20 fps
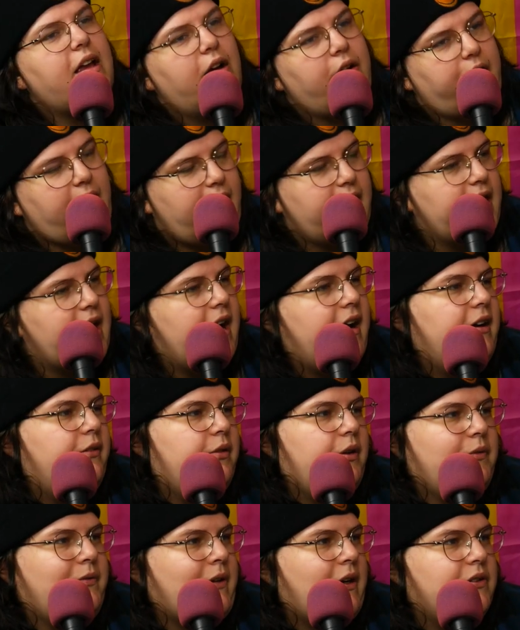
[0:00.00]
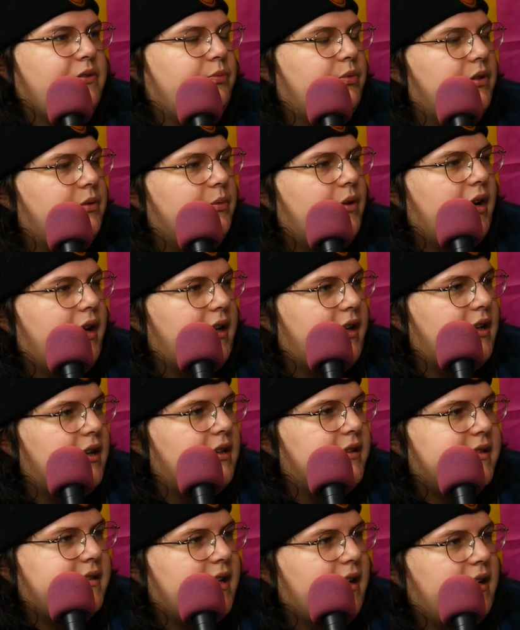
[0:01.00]
okay, yeah, I, I wouldn't want a
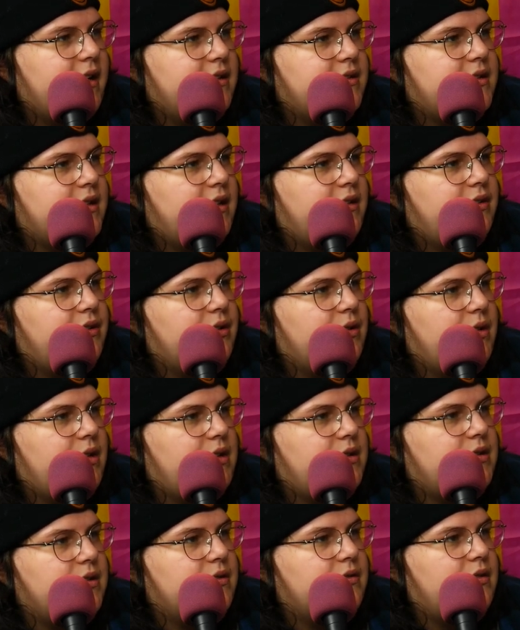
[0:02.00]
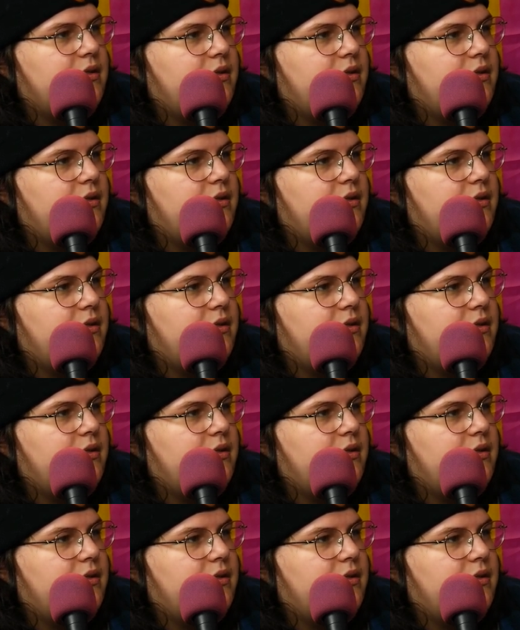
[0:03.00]
kid stand outside in thirty-two